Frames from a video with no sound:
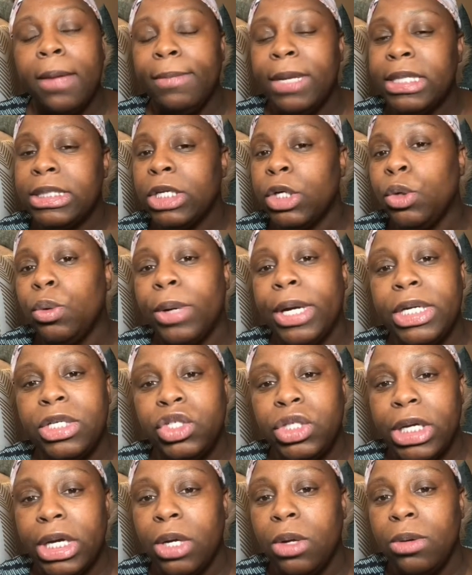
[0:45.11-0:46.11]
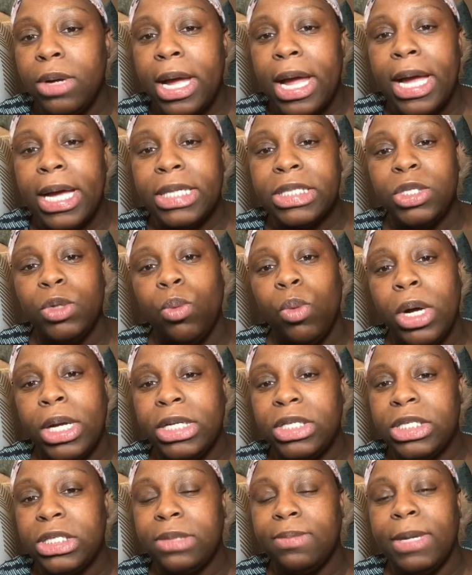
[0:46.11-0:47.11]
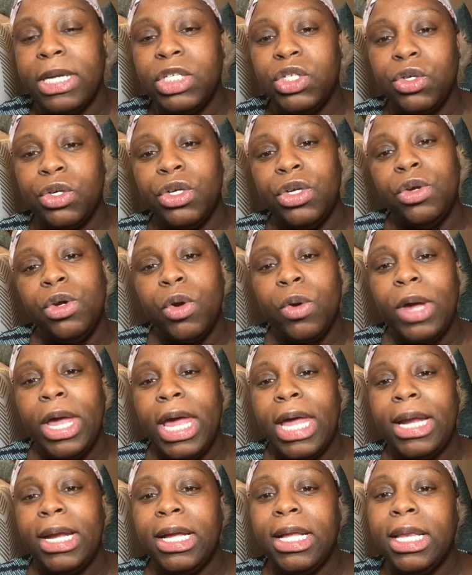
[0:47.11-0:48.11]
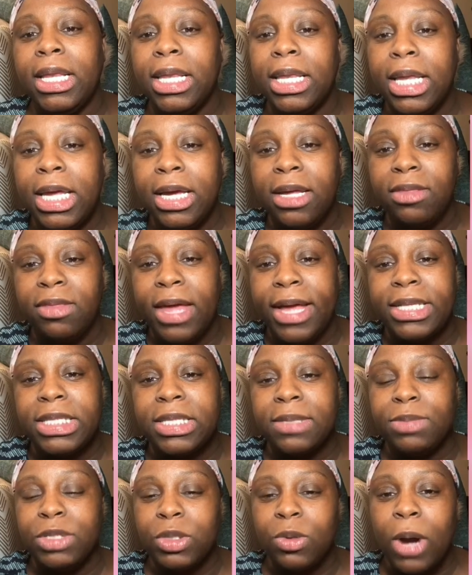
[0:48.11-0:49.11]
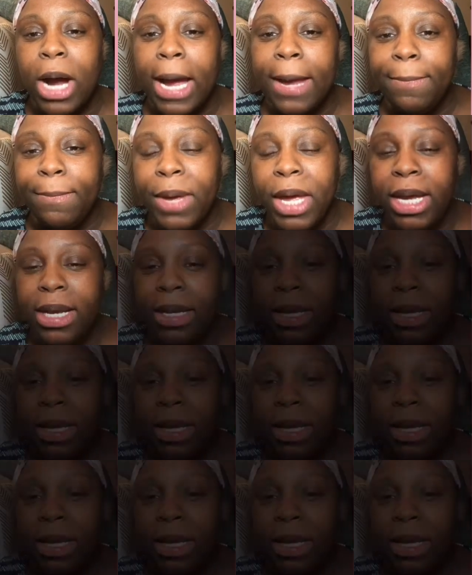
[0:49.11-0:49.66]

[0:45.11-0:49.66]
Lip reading: It's a great channel, guys. You want to just make sure you go ahead and click that subscribe button.